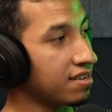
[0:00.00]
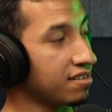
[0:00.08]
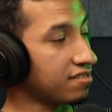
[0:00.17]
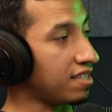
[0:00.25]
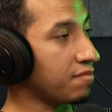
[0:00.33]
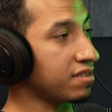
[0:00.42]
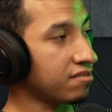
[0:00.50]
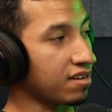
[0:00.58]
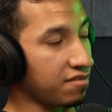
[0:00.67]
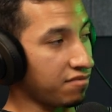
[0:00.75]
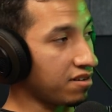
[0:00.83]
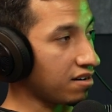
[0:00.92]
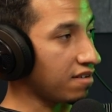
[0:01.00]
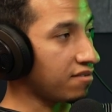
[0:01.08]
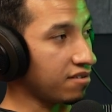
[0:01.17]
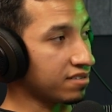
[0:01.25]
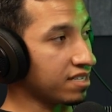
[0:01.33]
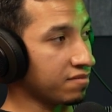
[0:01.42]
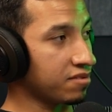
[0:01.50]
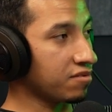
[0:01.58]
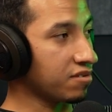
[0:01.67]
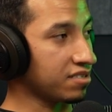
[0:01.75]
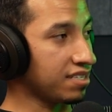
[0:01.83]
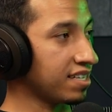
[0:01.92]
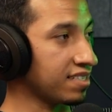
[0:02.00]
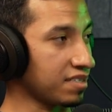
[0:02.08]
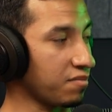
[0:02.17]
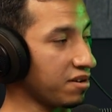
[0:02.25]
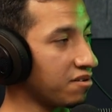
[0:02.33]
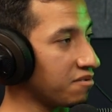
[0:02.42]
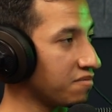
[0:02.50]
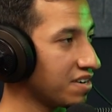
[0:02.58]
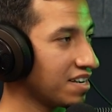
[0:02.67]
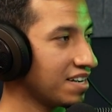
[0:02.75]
So that means they'll get to fuck off all the time too because dad's not gonna be home.